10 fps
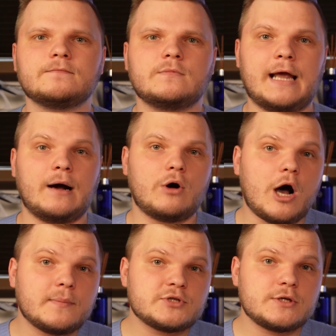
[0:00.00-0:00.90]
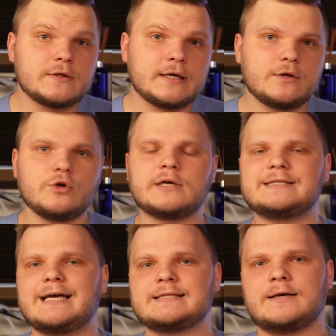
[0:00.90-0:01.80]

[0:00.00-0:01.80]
Now, optionally, you could test